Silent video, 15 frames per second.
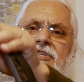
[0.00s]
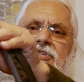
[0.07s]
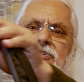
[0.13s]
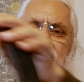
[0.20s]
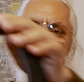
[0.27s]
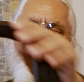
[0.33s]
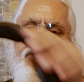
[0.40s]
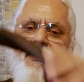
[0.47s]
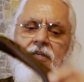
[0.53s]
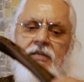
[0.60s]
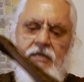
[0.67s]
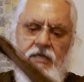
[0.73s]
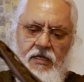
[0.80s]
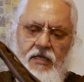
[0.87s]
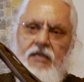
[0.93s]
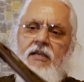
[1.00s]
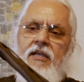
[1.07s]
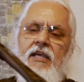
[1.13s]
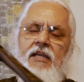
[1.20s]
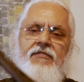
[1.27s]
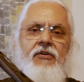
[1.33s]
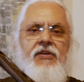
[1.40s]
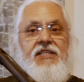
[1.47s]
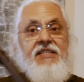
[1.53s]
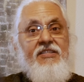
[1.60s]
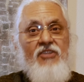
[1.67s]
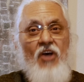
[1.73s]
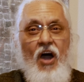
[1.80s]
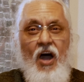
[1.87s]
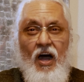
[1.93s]
sturdy and very
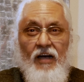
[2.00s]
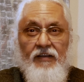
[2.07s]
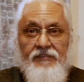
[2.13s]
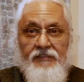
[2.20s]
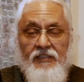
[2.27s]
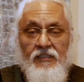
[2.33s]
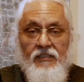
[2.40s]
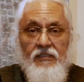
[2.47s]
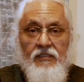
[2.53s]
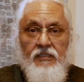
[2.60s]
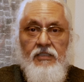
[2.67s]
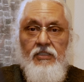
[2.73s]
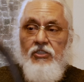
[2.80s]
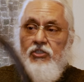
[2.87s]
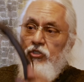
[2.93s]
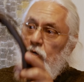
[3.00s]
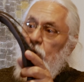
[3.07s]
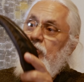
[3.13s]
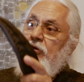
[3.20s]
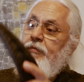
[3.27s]
soft shoulder